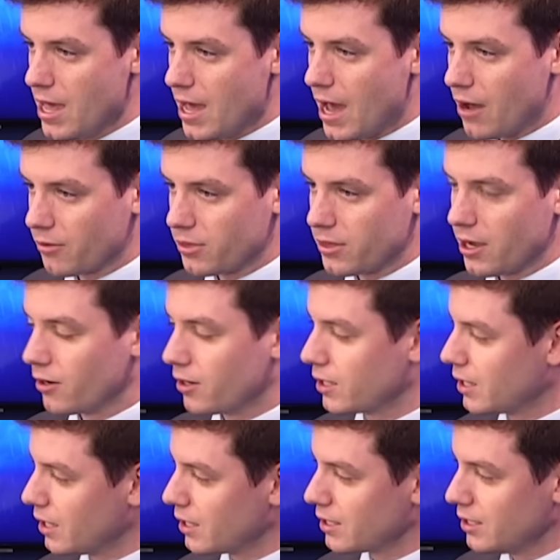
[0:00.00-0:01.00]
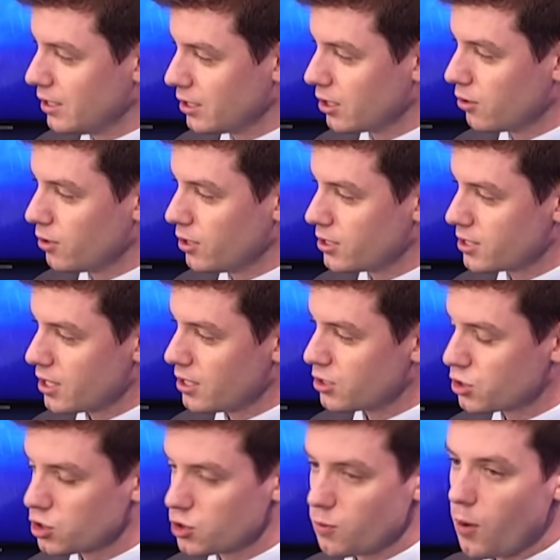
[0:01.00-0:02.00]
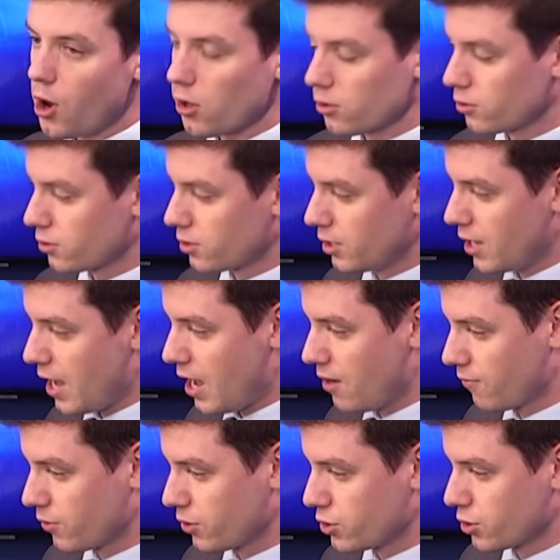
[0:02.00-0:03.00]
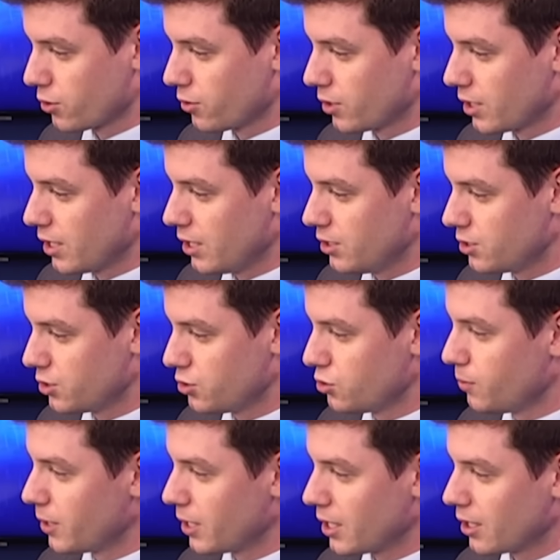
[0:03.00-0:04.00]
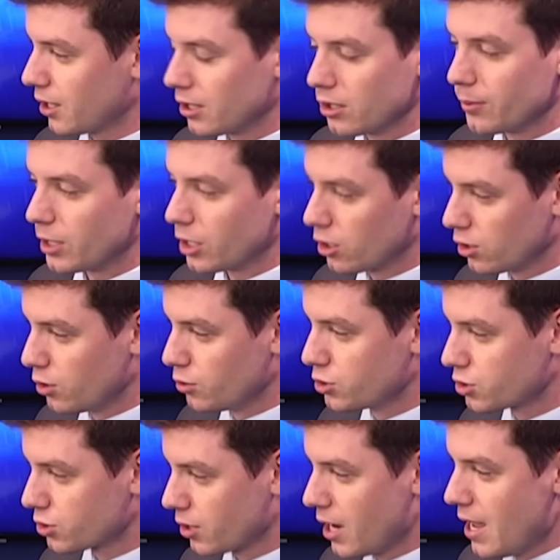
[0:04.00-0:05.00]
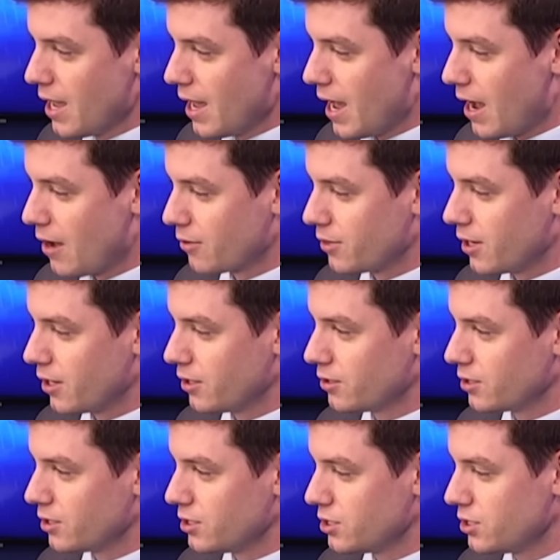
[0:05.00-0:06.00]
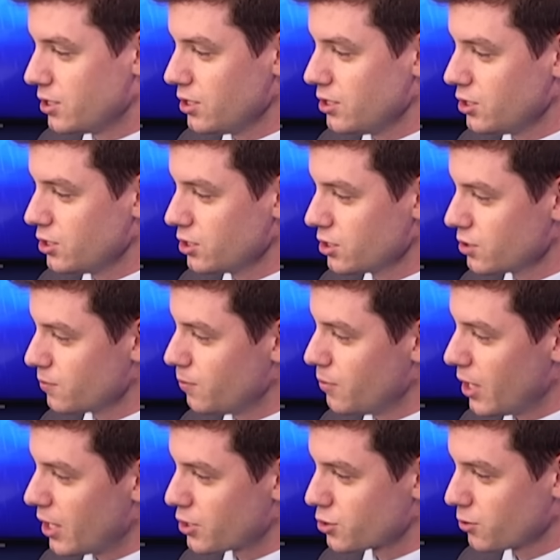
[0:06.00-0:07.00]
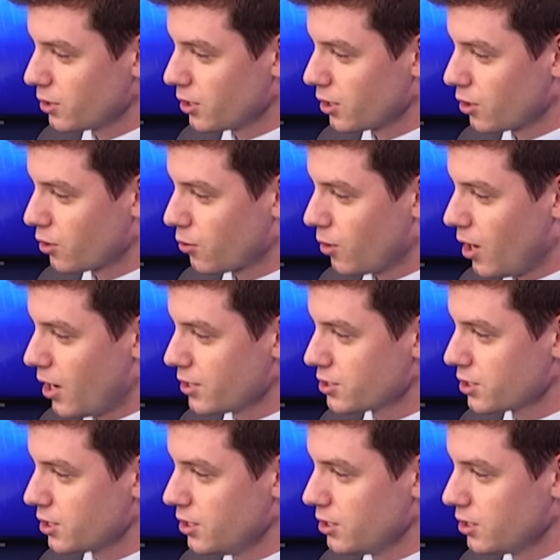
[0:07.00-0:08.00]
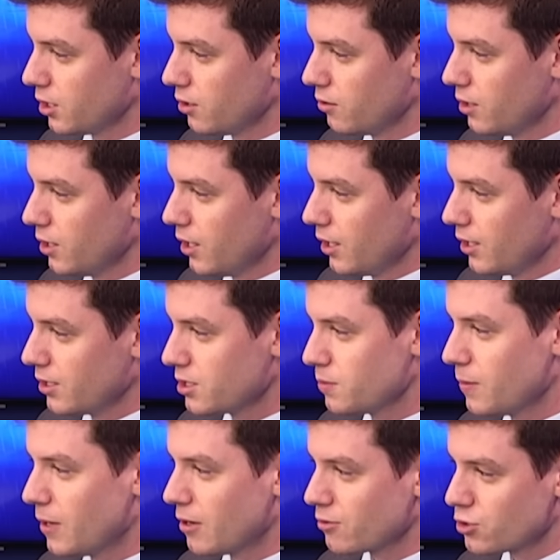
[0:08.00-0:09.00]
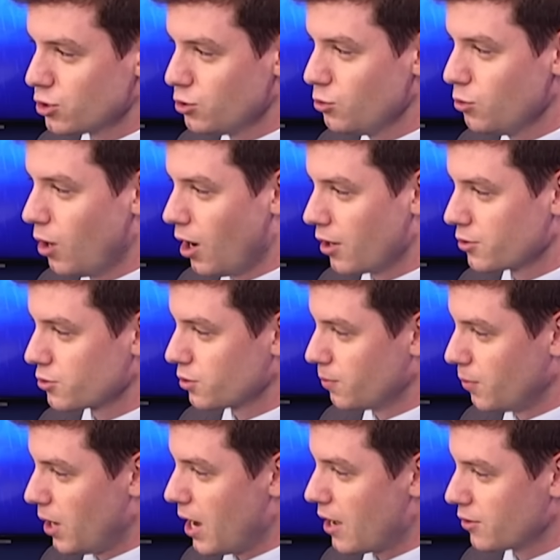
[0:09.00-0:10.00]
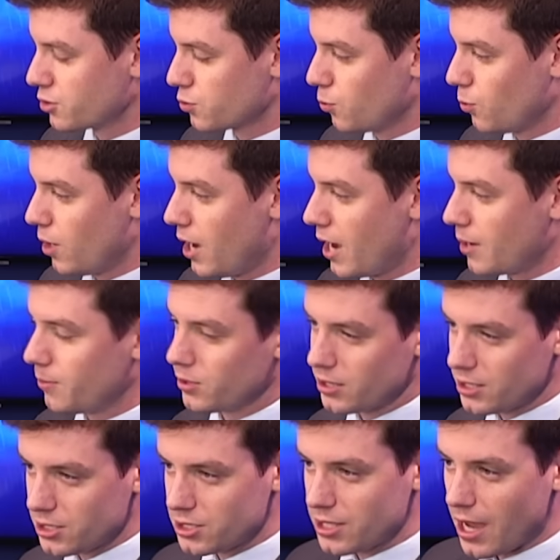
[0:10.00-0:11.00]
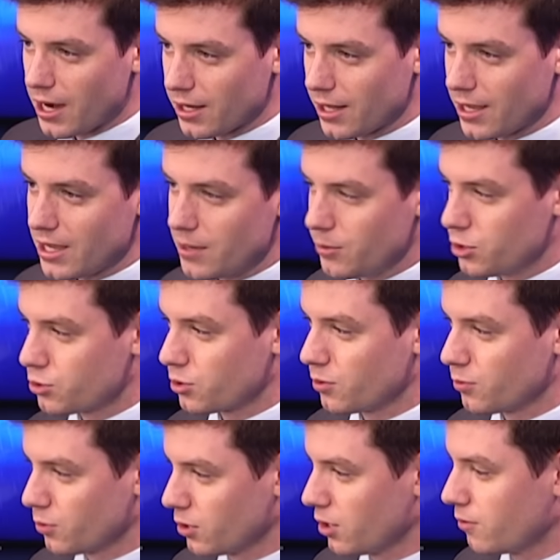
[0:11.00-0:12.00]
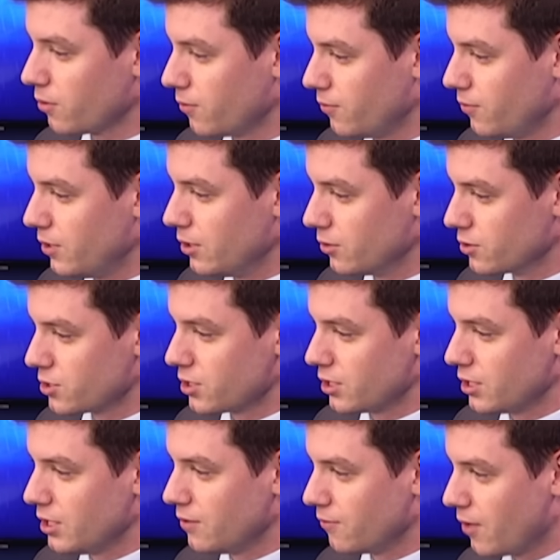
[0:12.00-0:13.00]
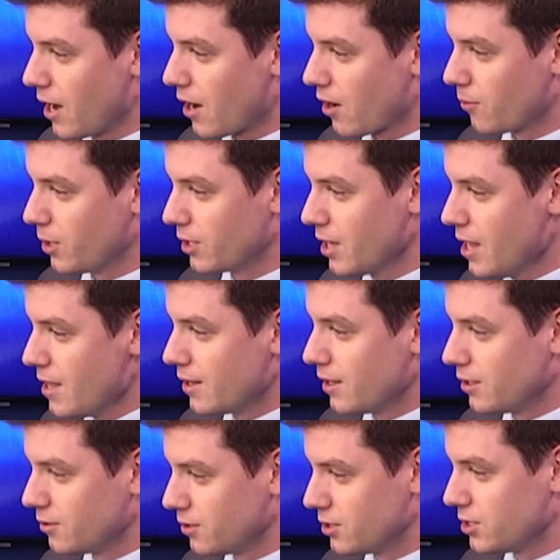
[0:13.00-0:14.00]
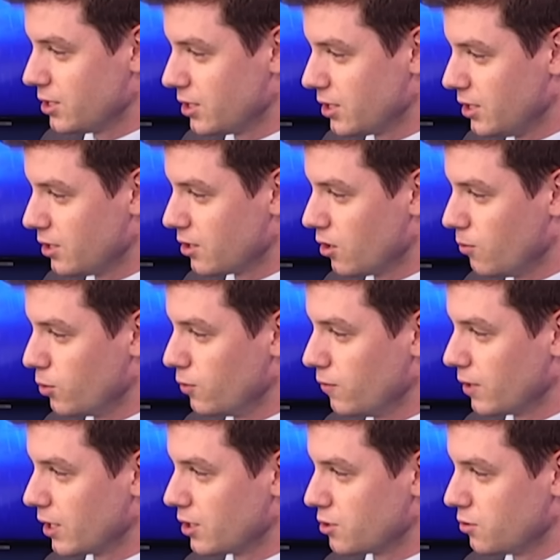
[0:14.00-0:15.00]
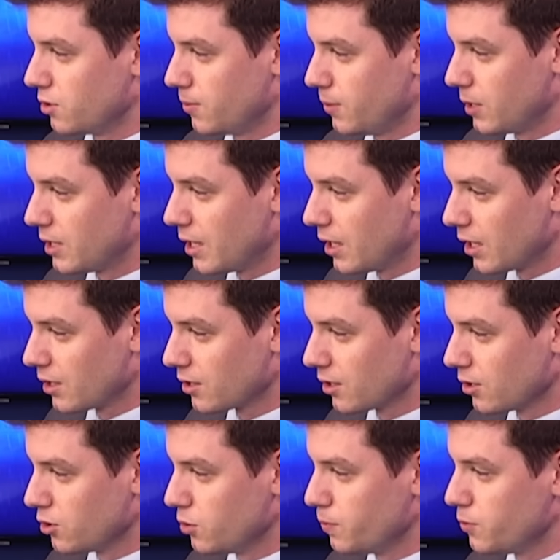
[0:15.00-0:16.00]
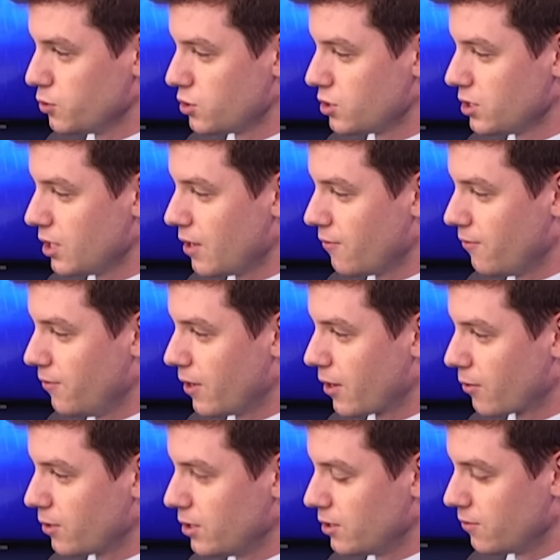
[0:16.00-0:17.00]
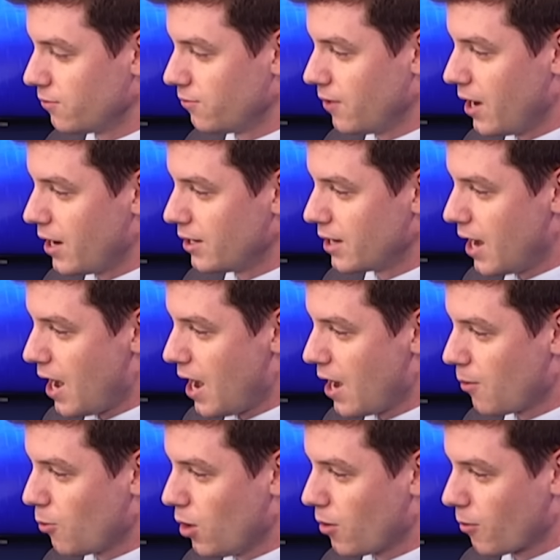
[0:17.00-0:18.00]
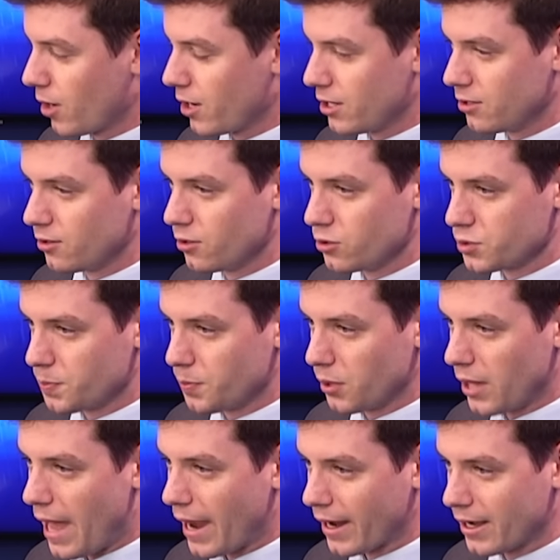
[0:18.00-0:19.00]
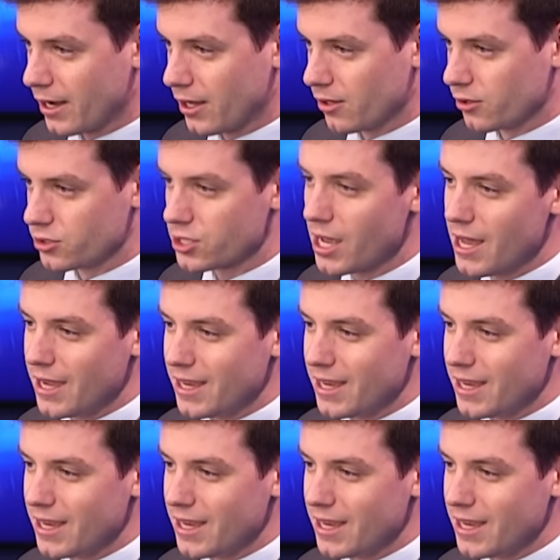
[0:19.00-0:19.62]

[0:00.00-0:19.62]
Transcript: out there. Again, Kiko is a smaller than average hurricane. Just zooming in a little bit closer out there, you can see just measuring across Kiko, it's about 200 miles wide, but this satellite imagery really reveals the environment that you can see Kiko moving into. At the beginning of the loop, you see that very defined eye wall right here, those black colors.